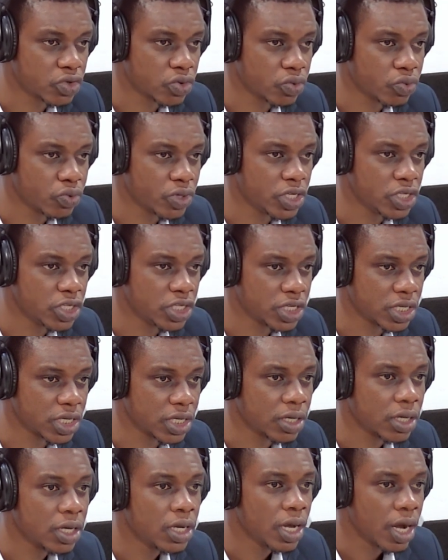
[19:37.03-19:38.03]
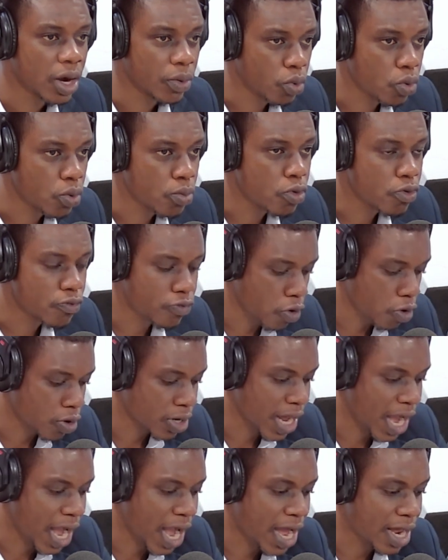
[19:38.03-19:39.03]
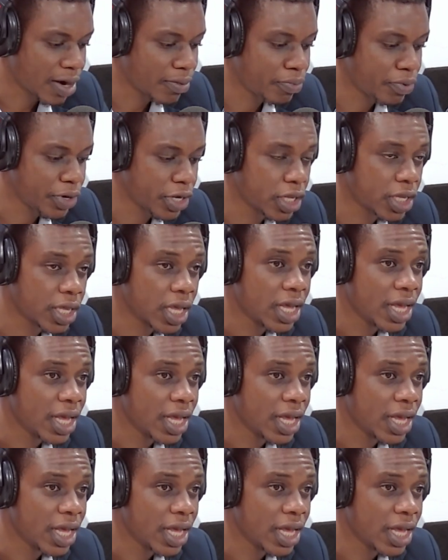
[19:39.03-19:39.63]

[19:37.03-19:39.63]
region. We'll move on and bring